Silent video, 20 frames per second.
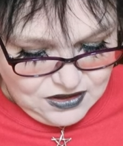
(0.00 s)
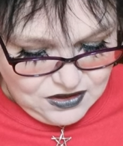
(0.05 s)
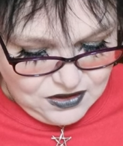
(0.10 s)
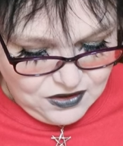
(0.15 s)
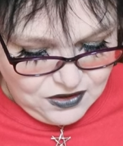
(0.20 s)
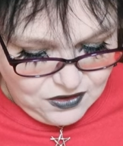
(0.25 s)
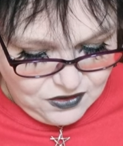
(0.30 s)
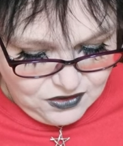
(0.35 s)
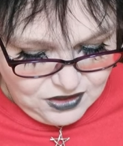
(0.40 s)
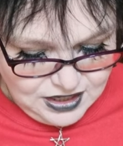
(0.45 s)

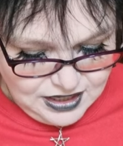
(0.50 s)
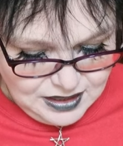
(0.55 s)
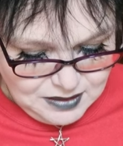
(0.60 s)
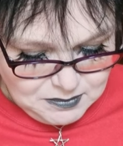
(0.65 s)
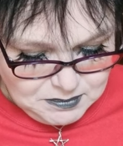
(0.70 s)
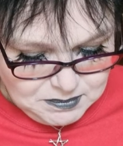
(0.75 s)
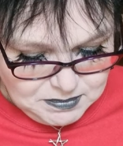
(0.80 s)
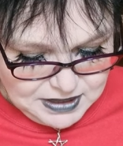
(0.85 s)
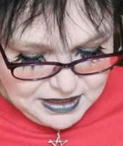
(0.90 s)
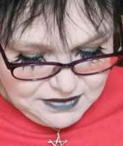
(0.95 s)

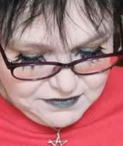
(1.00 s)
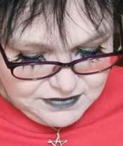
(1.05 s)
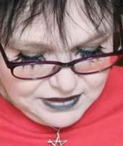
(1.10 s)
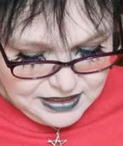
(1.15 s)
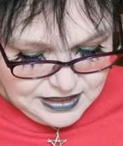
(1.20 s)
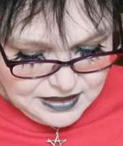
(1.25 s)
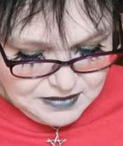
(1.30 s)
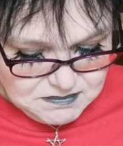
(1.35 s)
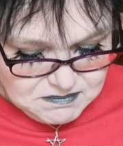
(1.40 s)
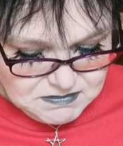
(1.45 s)
Holly,
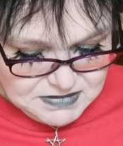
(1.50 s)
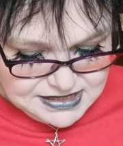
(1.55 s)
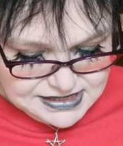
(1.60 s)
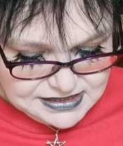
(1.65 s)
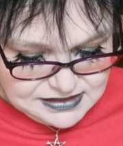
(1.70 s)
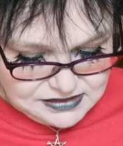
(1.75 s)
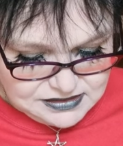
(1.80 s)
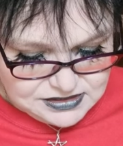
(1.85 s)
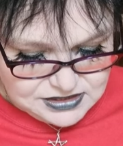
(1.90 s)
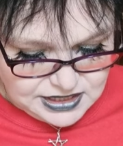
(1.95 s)
berry and
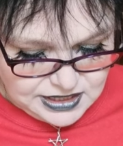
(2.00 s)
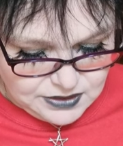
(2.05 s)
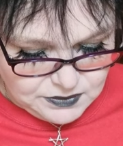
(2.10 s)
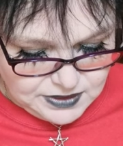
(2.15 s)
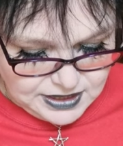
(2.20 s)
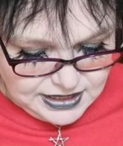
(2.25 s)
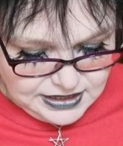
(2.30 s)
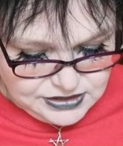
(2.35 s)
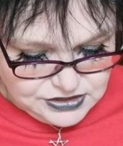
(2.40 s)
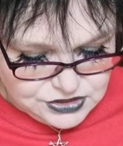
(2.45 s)
mistletoe,
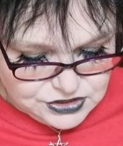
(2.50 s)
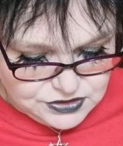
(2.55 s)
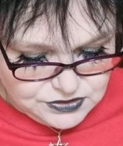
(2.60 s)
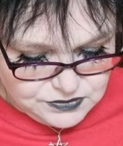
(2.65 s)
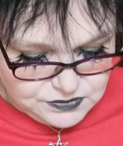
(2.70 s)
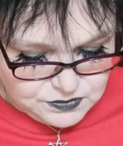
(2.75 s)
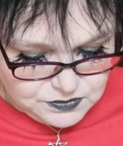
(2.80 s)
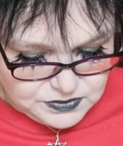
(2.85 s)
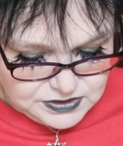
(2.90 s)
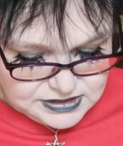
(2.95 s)

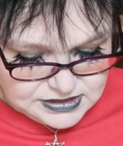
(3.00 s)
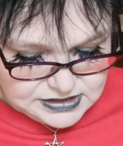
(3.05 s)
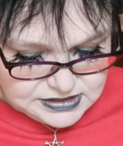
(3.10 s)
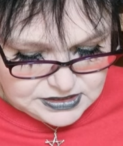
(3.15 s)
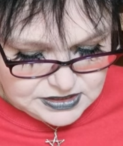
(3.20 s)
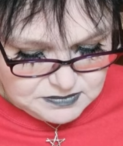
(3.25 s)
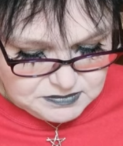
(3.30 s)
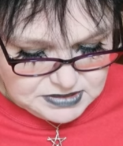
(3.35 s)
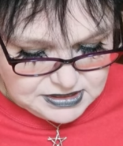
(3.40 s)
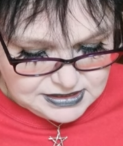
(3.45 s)
ancient
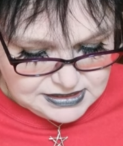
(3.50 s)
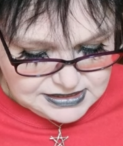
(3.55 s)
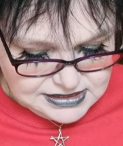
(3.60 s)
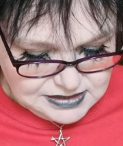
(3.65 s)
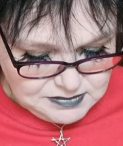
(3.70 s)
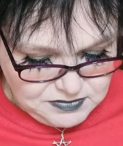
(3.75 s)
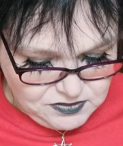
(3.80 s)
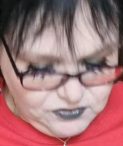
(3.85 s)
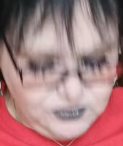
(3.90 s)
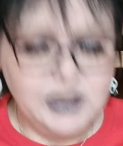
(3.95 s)
wisdom
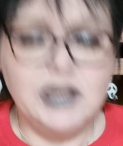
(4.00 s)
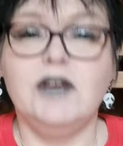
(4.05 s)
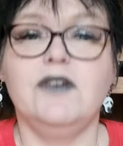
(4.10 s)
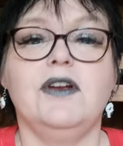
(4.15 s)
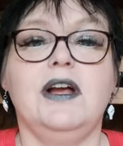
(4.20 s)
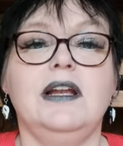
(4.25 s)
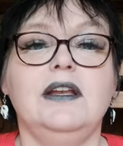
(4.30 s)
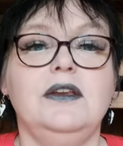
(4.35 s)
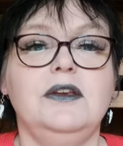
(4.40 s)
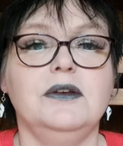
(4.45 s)
simmering
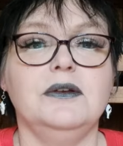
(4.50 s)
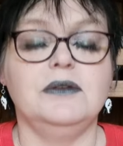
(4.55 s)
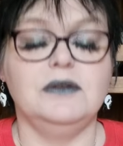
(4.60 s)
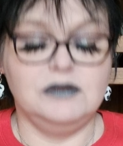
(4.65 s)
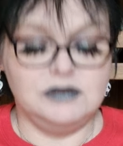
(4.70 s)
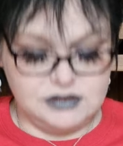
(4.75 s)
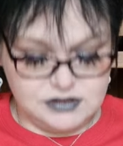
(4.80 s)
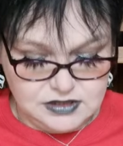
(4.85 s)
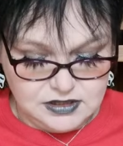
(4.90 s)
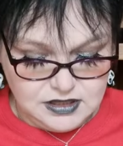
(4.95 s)

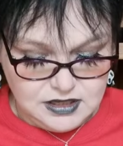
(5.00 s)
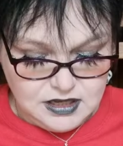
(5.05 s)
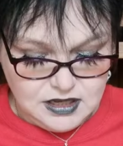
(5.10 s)
granules.